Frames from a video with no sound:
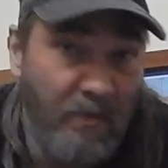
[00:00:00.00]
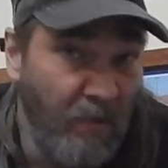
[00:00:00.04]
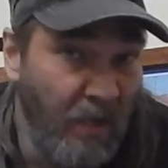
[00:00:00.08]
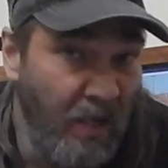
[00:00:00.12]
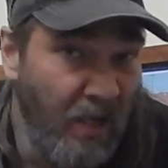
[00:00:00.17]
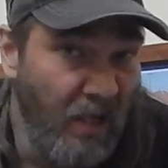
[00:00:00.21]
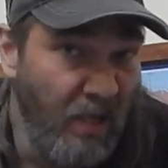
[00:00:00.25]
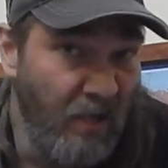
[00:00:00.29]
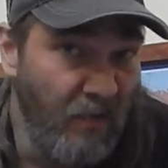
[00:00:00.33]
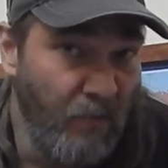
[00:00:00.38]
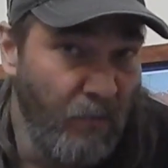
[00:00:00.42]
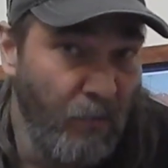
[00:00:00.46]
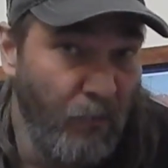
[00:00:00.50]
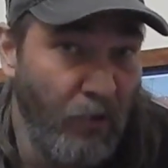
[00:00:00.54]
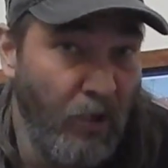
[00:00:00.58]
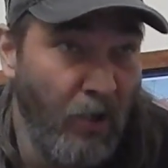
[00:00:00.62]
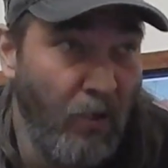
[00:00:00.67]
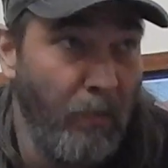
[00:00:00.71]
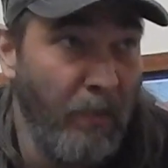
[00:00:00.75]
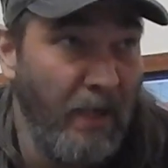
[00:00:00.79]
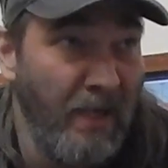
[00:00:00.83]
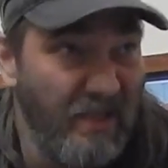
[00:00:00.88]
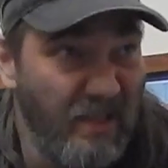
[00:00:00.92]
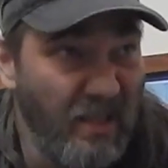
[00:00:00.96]
made? Well,
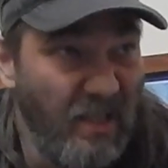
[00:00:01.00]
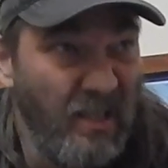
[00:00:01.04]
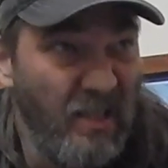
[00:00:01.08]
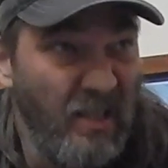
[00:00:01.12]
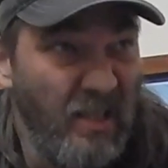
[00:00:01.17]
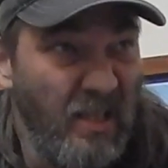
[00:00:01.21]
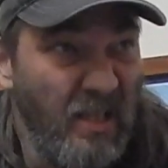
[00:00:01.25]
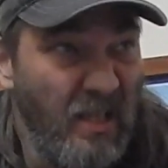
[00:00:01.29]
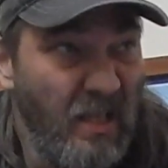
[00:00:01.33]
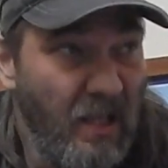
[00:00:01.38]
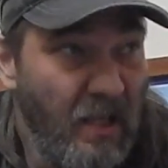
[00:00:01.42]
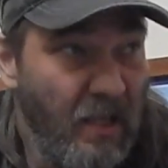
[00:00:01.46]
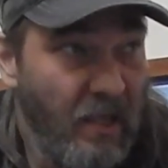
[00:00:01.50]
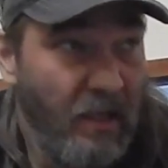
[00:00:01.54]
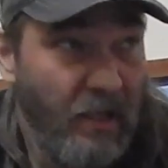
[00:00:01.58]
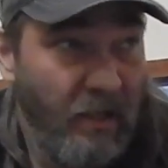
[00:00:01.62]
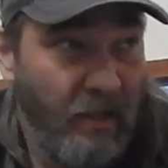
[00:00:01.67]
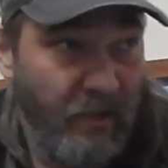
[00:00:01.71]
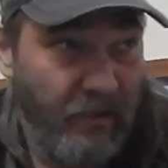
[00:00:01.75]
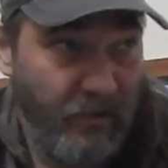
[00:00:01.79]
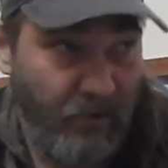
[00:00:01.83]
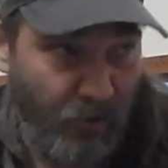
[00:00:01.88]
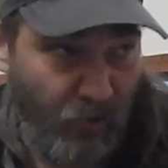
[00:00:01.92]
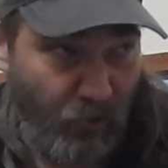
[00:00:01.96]
basically,
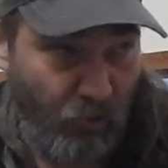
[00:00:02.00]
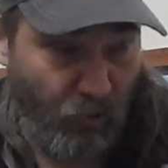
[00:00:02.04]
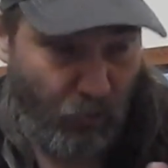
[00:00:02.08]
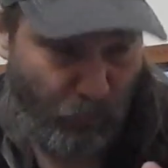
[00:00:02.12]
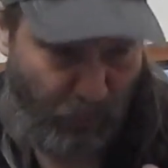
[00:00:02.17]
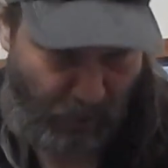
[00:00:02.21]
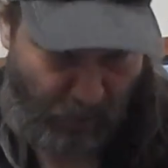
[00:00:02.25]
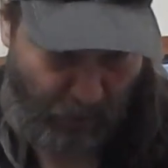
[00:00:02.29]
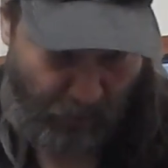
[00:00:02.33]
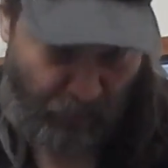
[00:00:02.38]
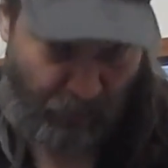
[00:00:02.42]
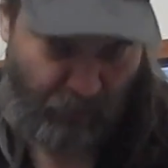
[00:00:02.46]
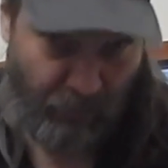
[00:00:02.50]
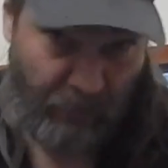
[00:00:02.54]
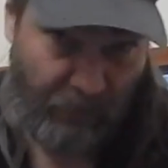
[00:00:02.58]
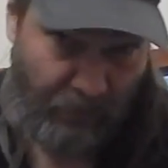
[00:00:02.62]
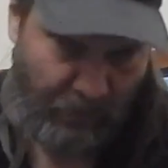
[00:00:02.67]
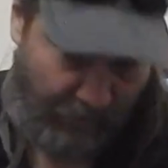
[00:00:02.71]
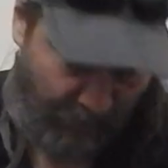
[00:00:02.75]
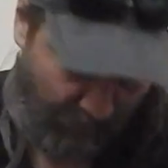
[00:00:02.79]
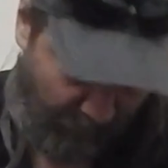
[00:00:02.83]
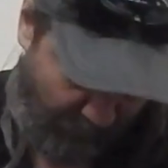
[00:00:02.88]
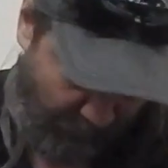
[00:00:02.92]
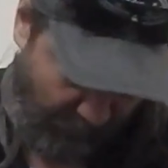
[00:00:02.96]
two people
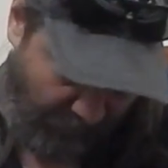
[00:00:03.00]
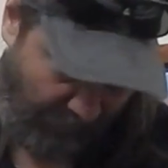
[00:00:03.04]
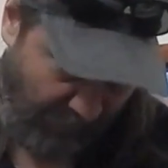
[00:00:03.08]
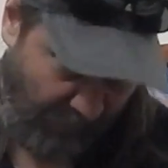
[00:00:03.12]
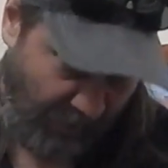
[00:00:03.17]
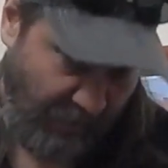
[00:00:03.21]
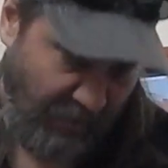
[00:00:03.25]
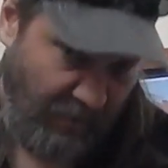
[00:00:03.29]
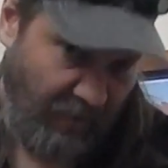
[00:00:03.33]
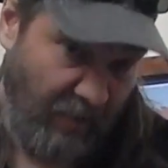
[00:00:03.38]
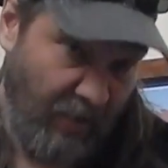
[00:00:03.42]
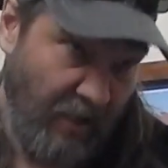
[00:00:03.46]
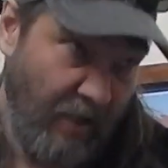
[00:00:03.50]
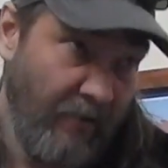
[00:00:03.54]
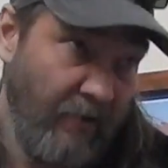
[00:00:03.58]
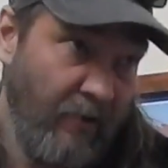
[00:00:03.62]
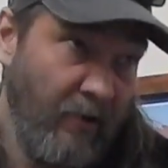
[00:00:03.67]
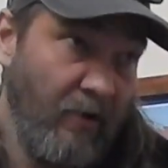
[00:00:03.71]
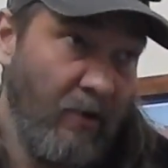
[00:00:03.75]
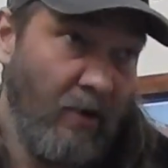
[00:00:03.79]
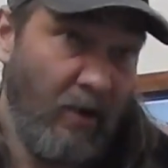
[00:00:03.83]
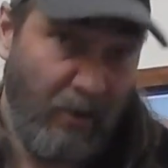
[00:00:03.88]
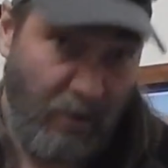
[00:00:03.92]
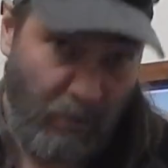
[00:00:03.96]
get
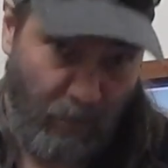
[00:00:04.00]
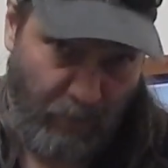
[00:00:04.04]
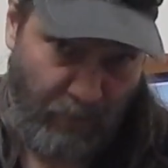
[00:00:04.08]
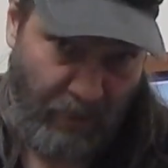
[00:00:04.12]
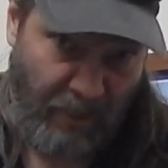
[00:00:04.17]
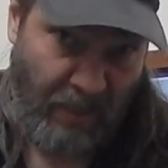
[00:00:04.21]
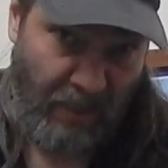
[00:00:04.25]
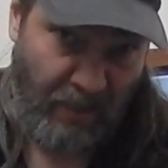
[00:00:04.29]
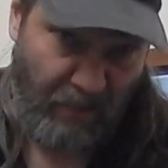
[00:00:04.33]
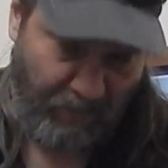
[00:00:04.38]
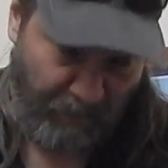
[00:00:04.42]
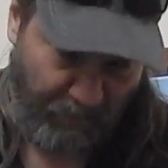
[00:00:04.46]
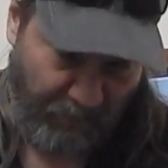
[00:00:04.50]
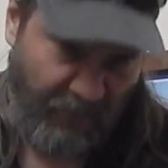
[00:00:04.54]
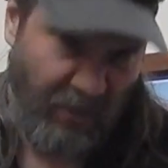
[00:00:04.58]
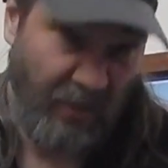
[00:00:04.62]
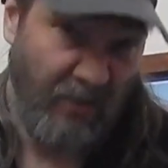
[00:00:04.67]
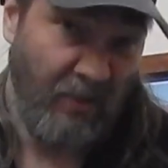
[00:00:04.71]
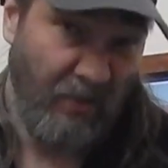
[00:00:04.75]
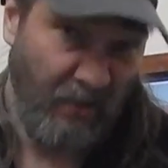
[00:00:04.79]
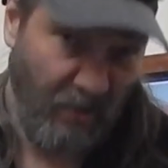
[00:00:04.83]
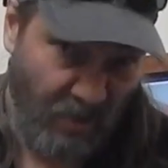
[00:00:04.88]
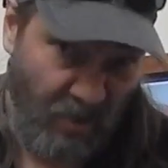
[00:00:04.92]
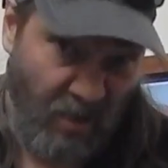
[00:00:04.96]
together on a bed, and
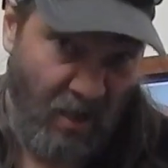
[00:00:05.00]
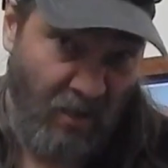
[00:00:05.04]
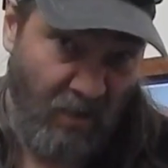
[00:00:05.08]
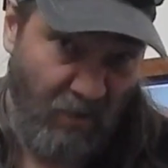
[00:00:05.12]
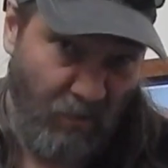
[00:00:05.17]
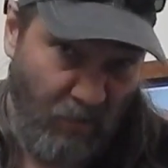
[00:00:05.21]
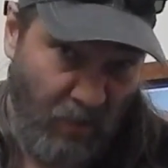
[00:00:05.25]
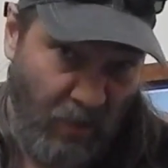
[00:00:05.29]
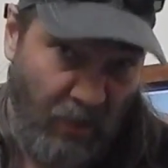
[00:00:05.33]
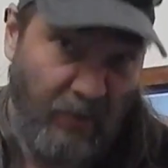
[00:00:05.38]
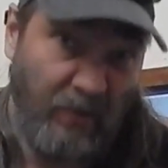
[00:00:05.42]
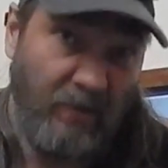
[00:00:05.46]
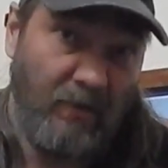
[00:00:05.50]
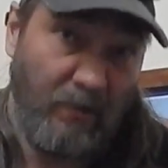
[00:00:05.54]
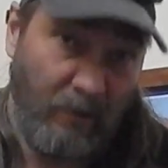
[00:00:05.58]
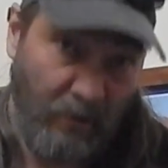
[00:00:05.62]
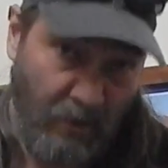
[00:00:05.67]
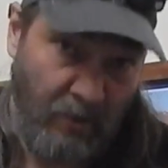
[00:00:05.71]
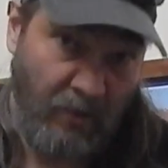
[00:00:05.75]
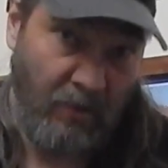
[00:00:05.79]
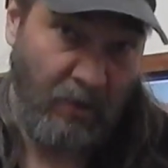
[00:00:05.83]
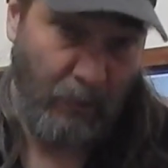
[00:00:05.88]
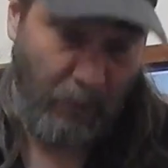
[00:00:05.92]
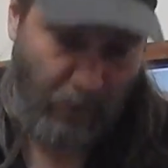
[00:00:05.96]
then the condom breaks, and then the